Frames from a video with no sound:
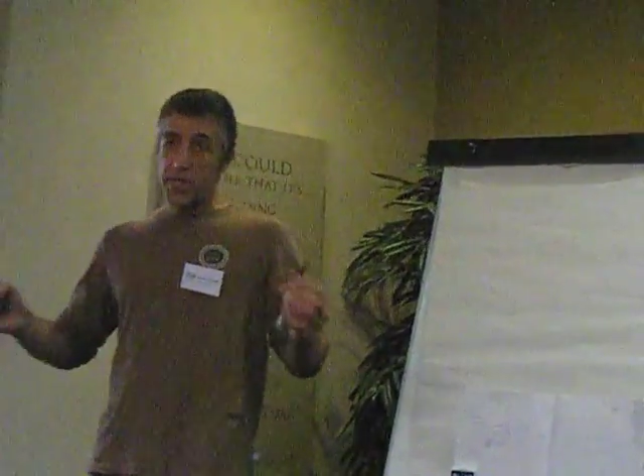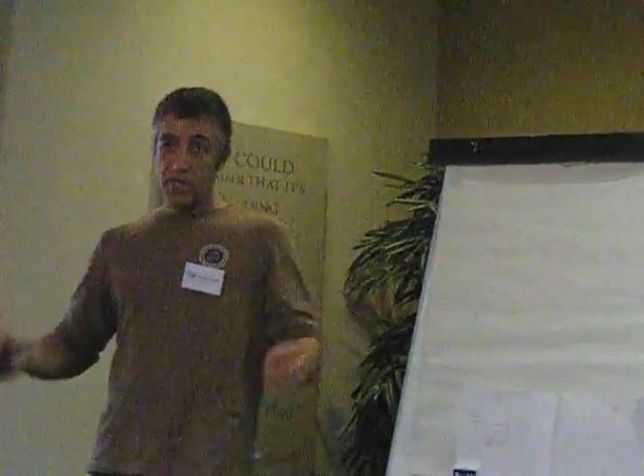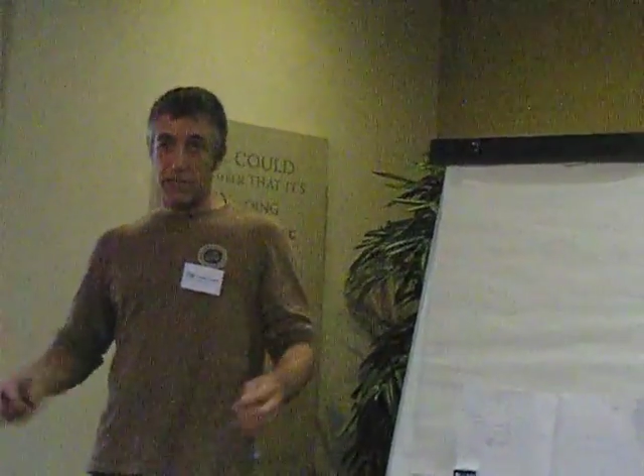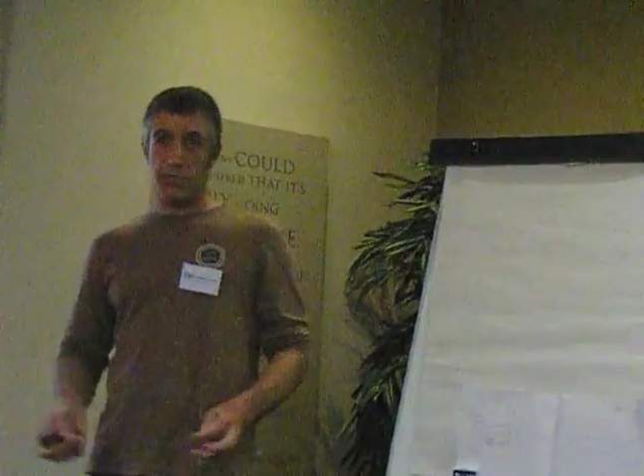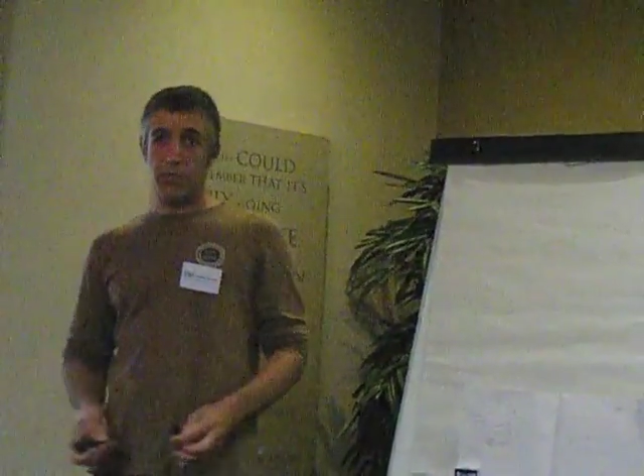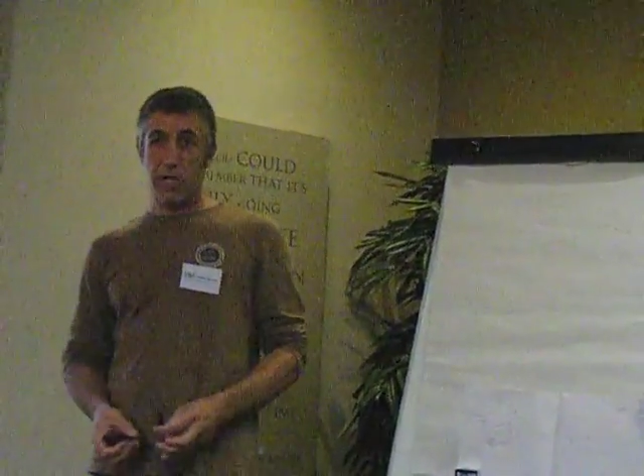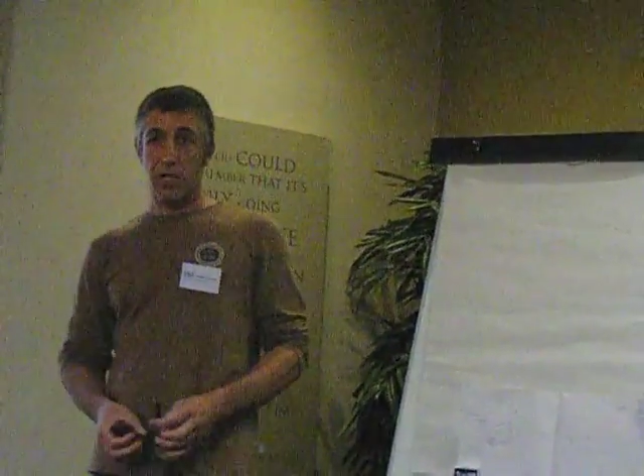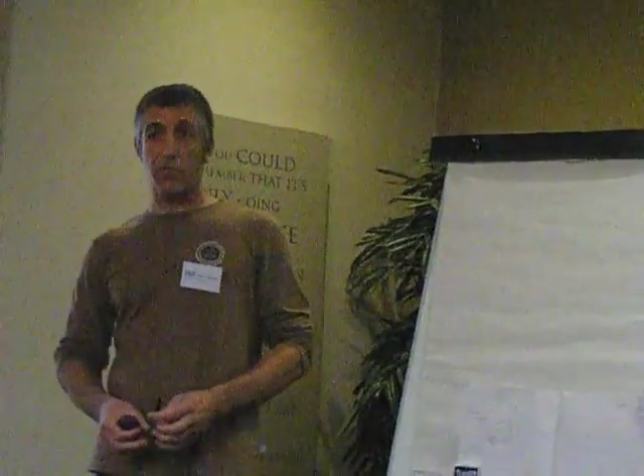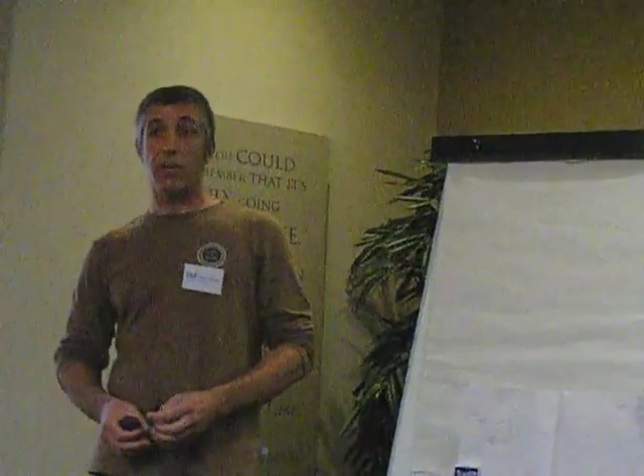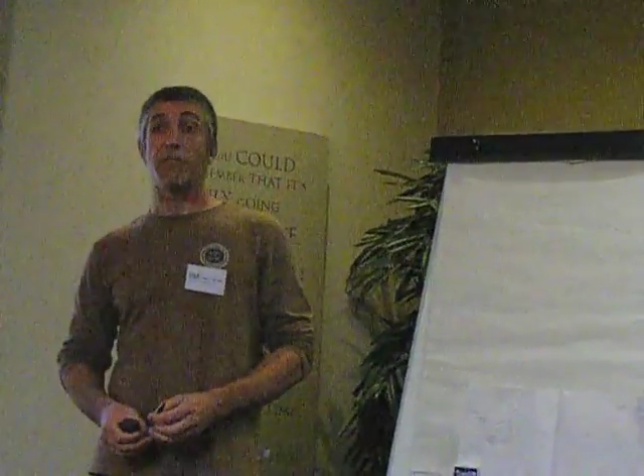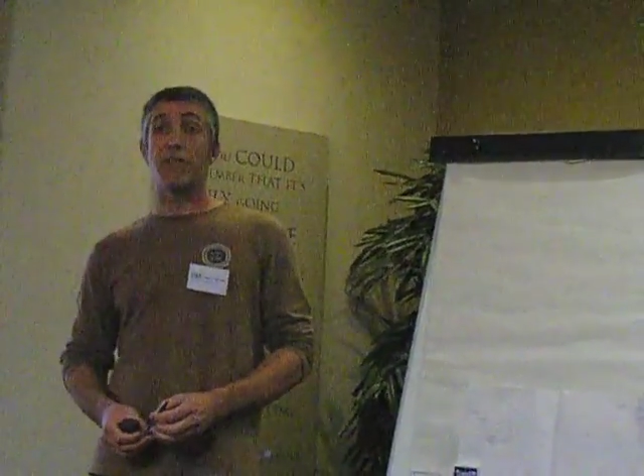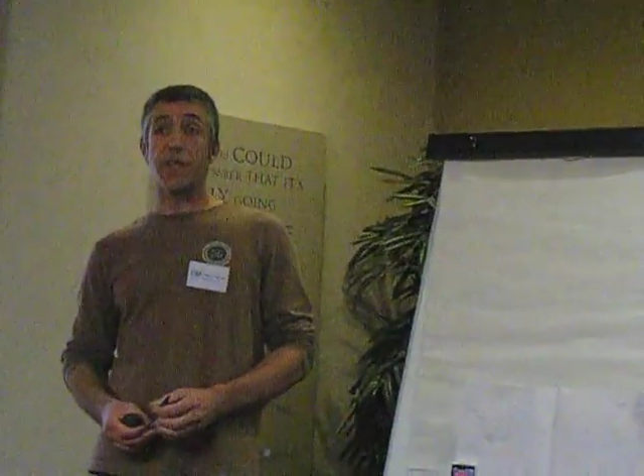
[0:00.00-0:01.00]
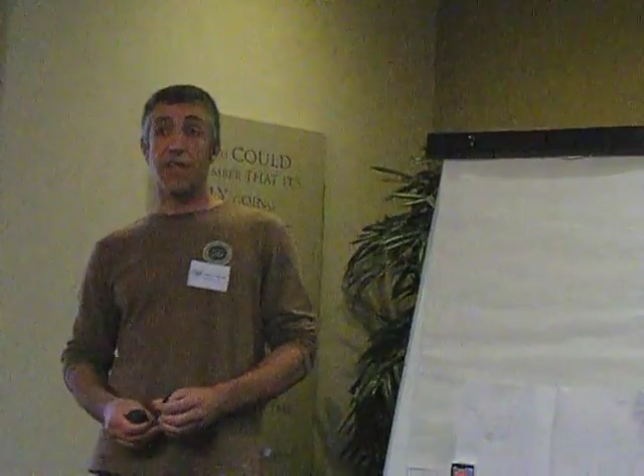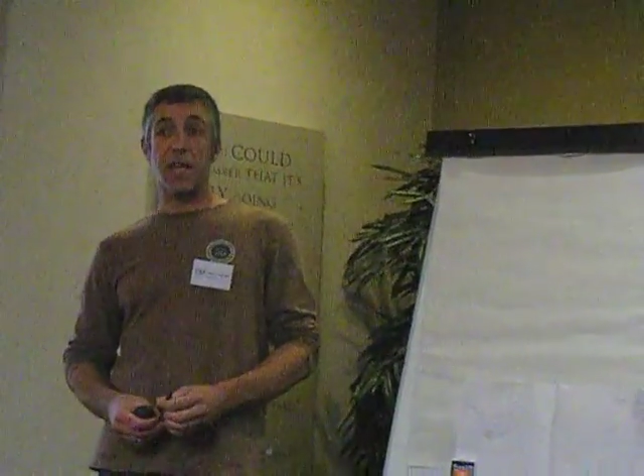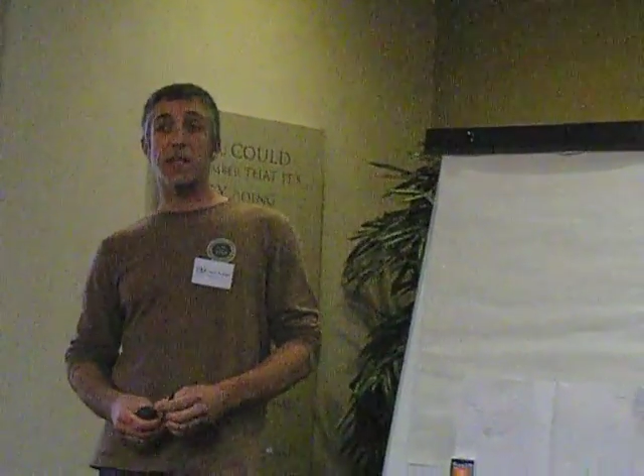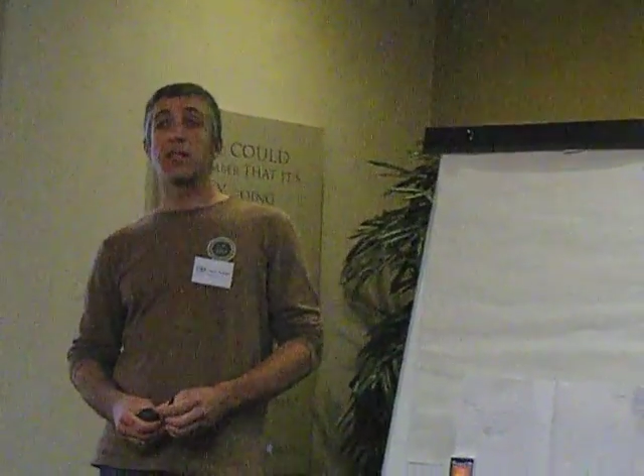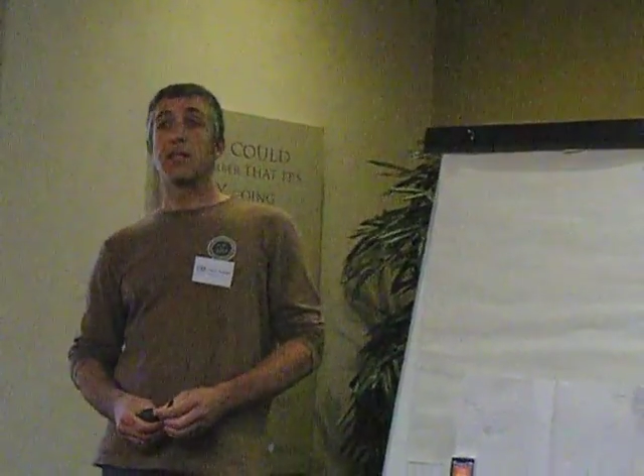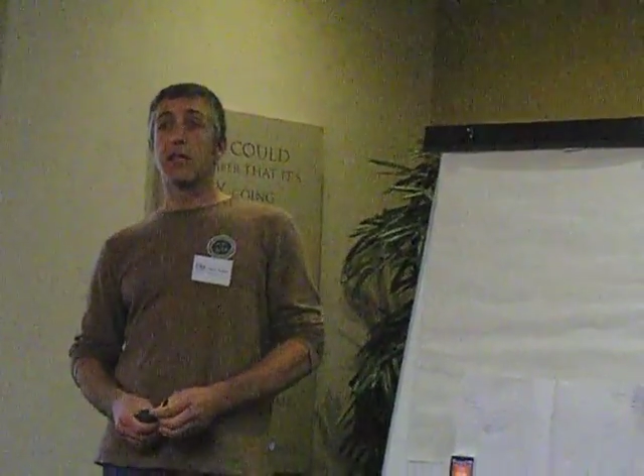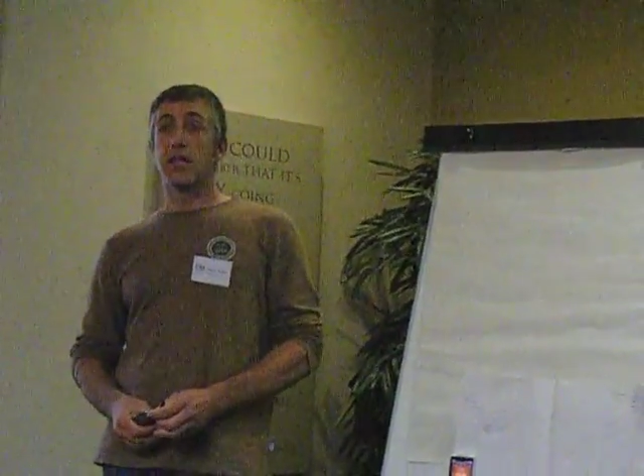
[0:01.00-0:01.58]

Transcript: but it's kind of roughly that.